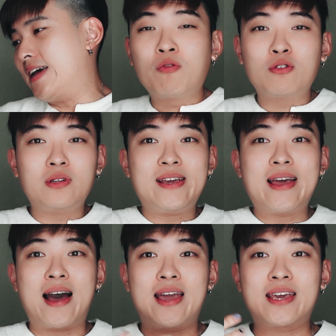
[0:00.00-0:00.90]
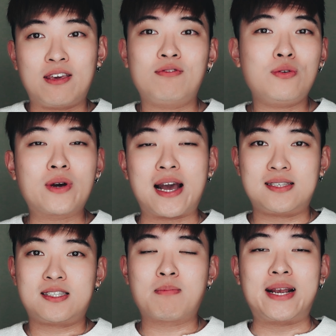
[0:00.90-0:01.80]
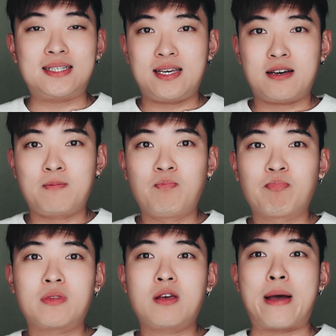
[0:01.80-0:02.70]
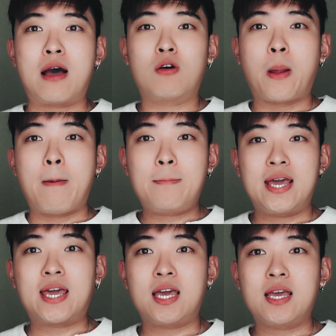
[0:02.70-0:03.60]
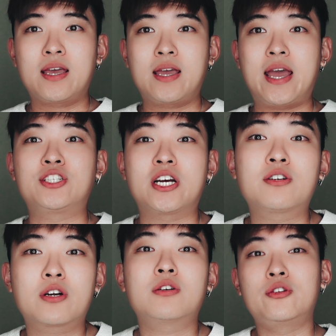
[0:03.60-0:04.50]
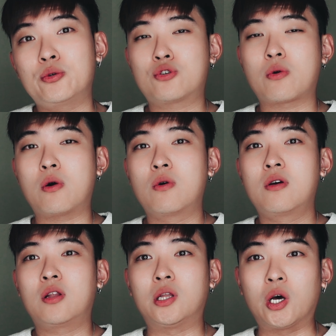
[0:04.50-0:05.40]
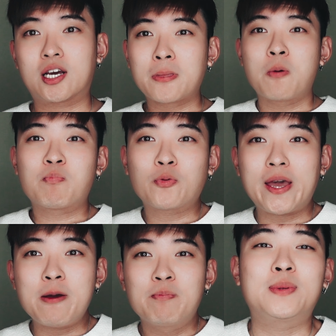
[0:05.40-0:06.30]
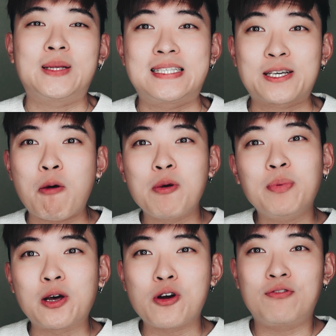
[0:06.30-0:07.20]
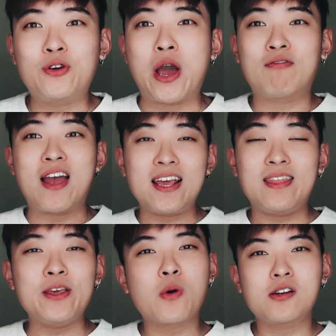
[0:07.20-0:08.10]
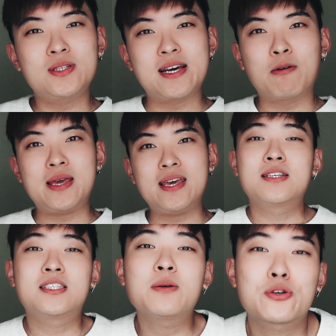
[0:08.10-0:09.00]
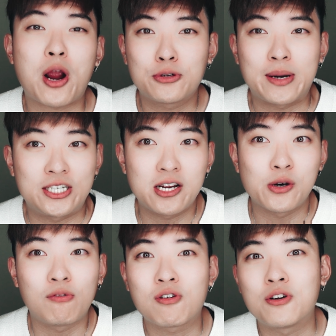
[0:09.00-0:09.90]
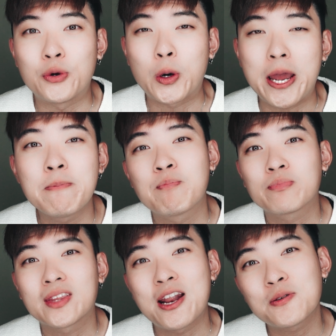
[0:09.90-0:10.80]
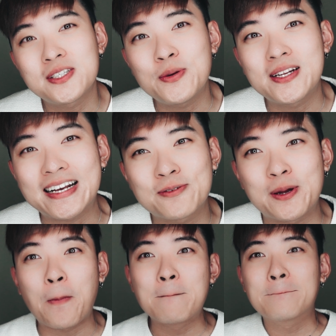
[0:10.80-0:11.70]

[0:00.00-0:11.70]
Hopefully I gave you guys some idea about picking a gender neutral look. Okay, please comment below if you have anything you want to tell me. Subscribe to my channel if you're new, okay? And I'll see you in the next one.